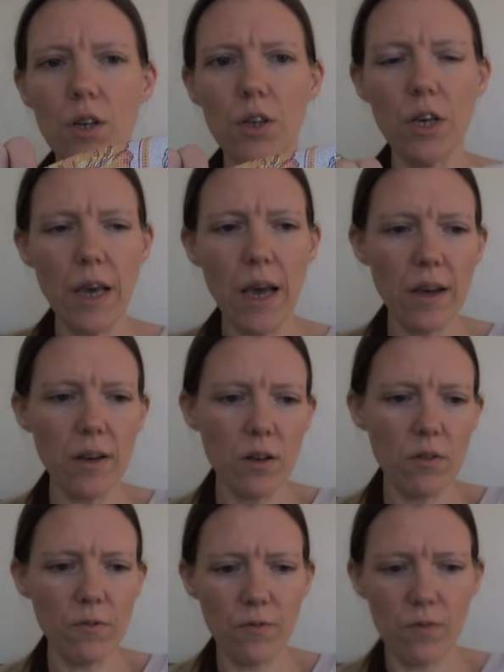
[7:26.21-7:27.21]
you kind
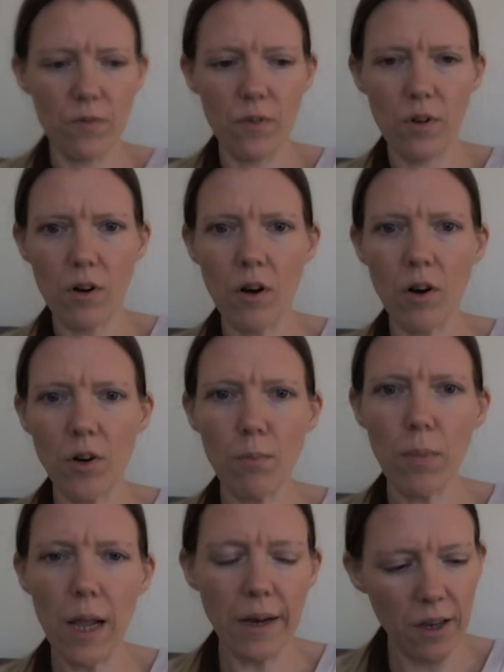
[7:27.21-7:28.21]
of on a
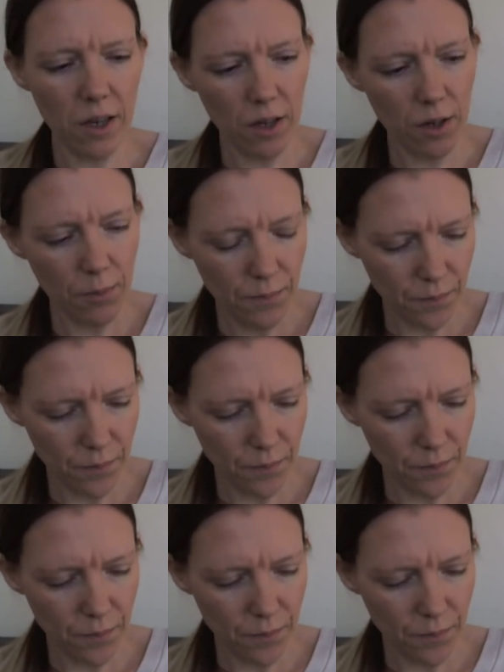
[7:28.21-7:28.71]
blank